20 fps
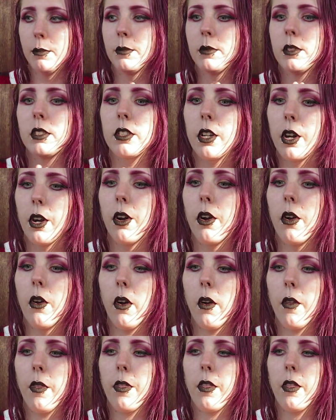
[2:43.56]

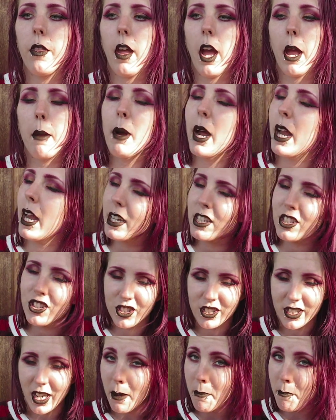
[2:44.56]
So I might
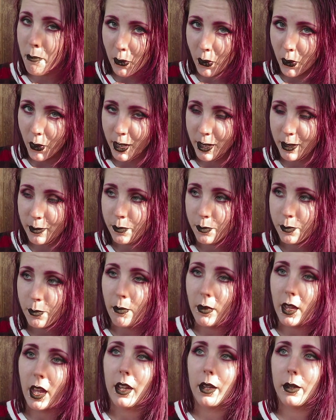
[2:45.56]
just get more.
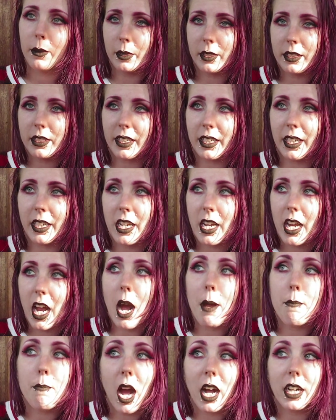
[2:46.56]
We'll see.
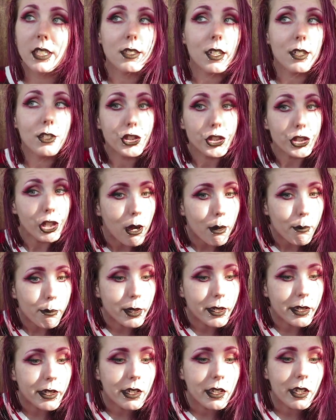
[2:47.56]
I'm not done
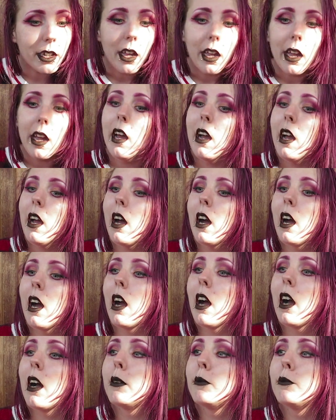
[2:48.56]
shopping.
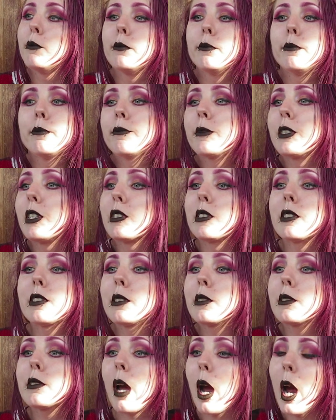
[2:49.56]
There's
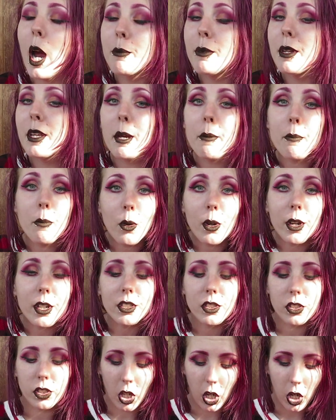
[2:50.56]
still time to get more.
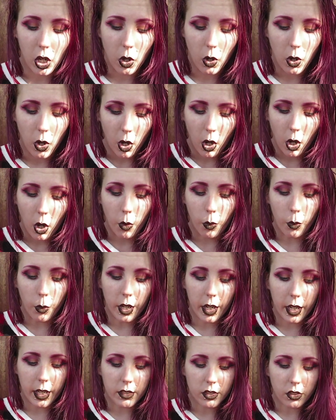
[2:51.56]
So
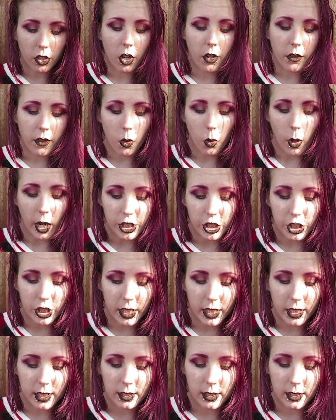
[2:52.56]
we're gonna start on the
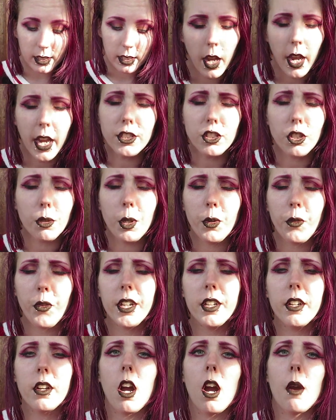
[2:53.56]
questions. And don't be
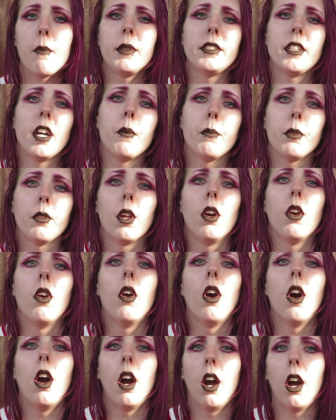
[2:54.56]
afraid to comment down
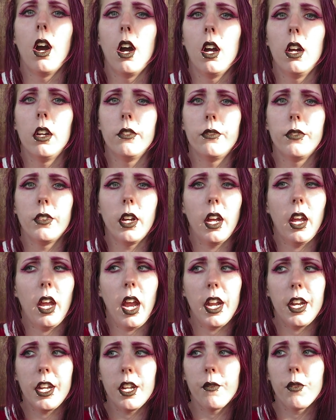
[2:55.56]
below of
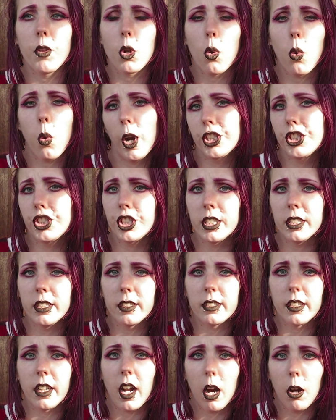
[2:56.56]
any of the
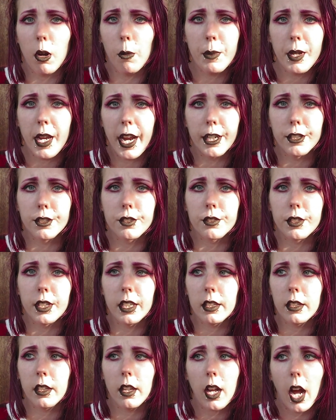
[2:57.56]
questions that I'll be
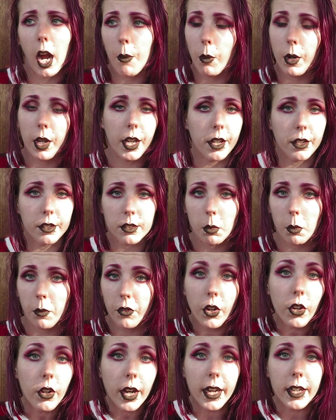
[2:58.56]
answering. Like, I wanna hear some of
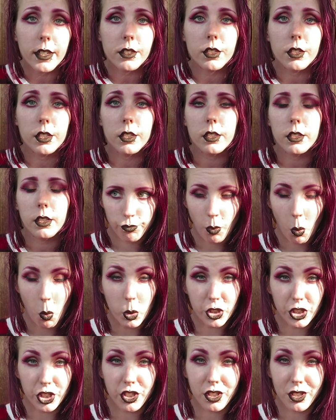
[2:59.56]
your answers.
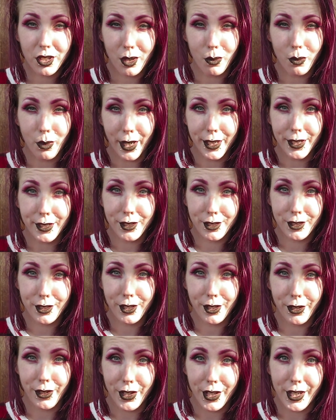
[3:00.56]
We're just gonna wait
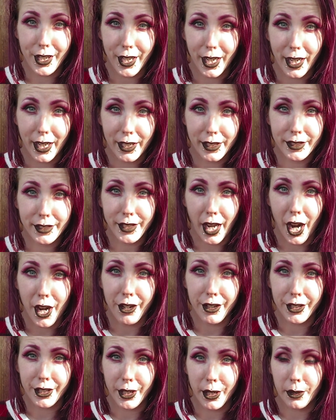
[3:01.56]
until the
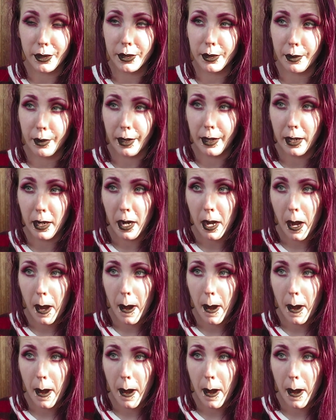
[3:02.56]
siren goes away.